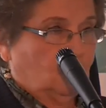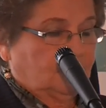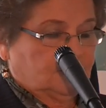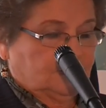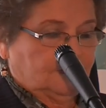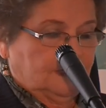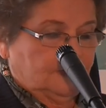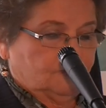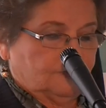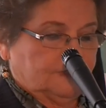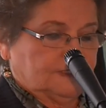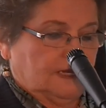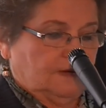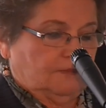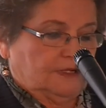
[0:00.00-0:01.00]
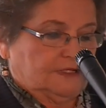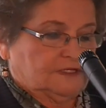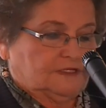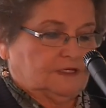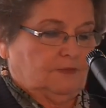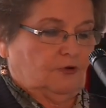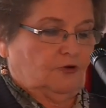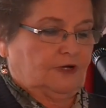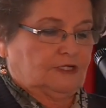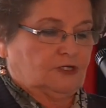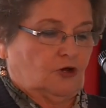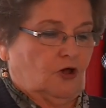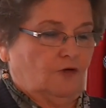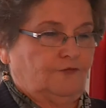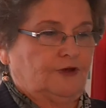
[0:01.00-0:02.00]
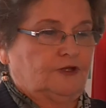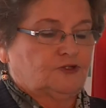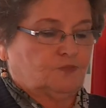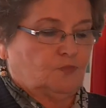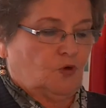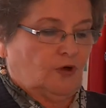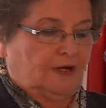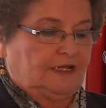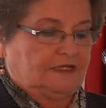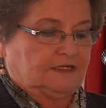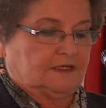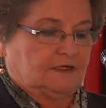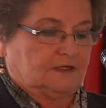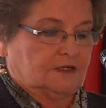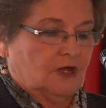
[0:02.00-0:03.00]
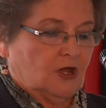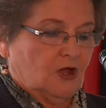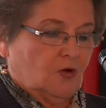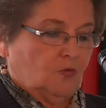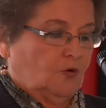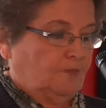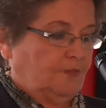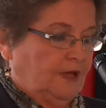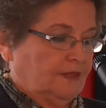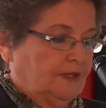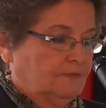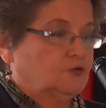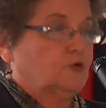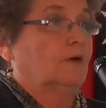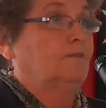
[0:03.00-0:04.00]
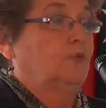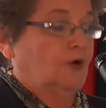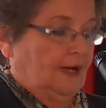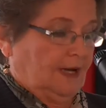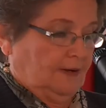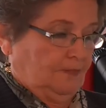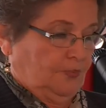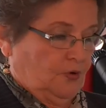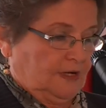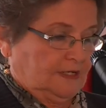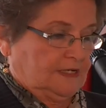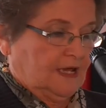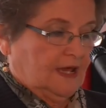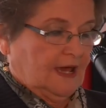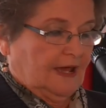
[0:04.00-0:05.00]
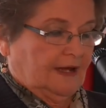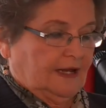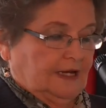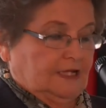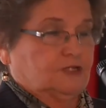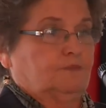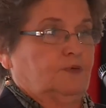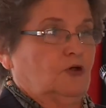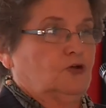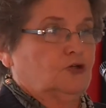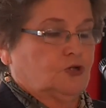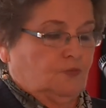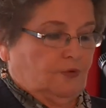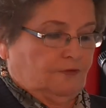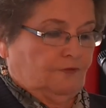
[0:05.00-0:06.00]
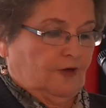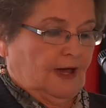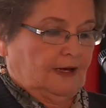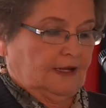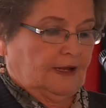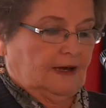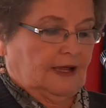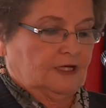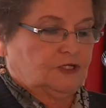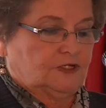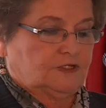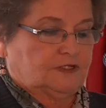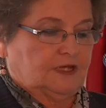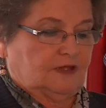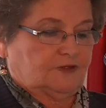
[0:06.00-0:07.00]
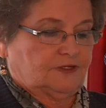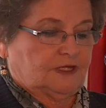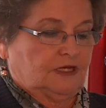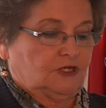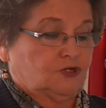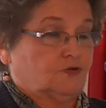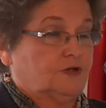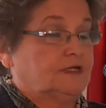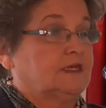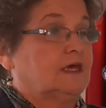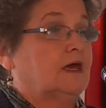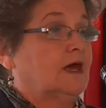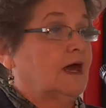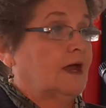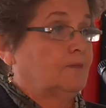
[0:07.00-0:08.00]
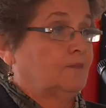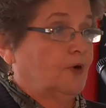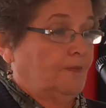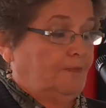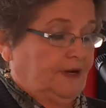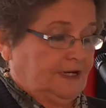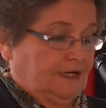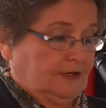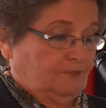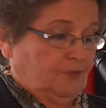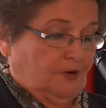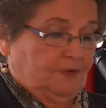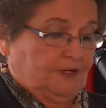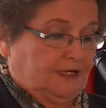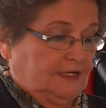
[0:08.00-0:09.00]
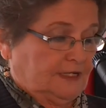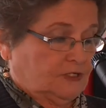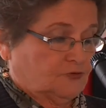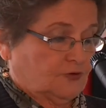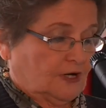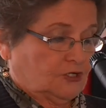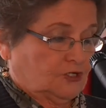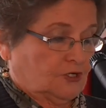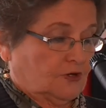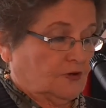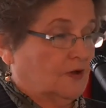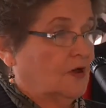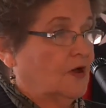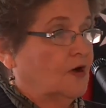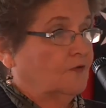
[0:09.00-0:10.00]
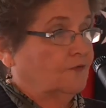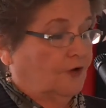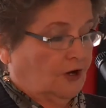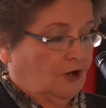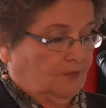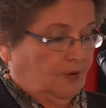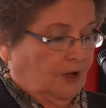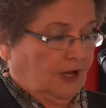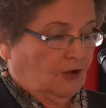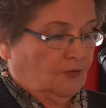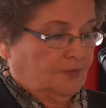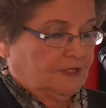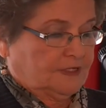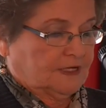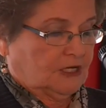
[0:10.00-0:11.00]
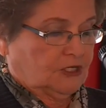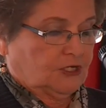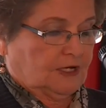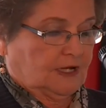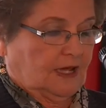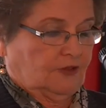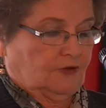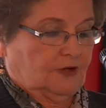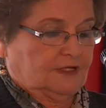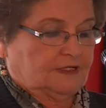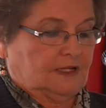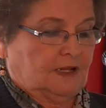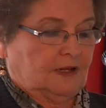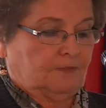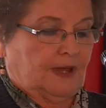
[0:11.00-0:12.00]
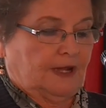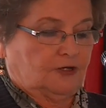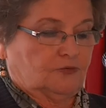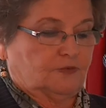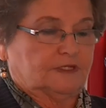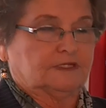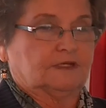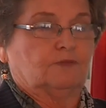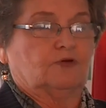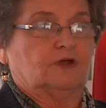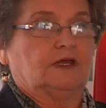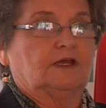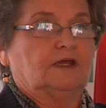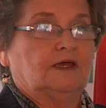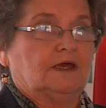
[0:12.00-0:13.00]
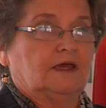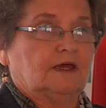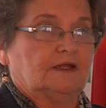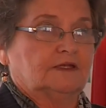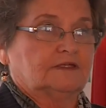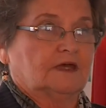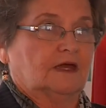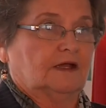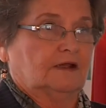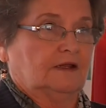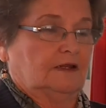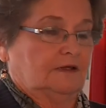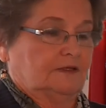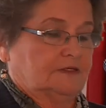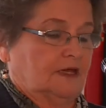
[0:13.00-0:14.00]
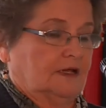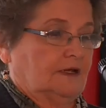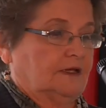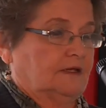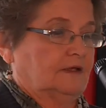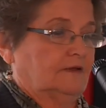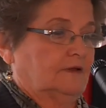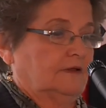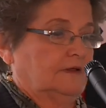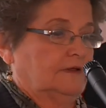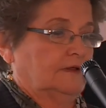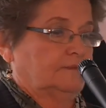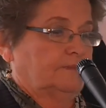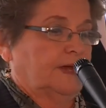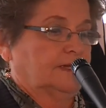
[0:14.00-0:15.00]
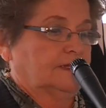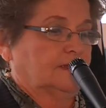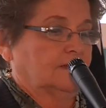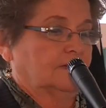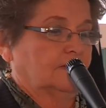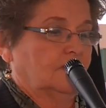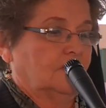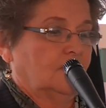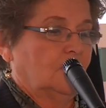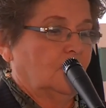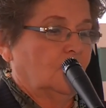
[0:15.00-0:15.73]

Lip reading: I watched these resentments simmer until often small incident would bring them to a boiling point and an explosion with violent clashes, deaths, injuries, and property destruction, followed by compensation gatherings and then back to a simmering in a cyclic pattern.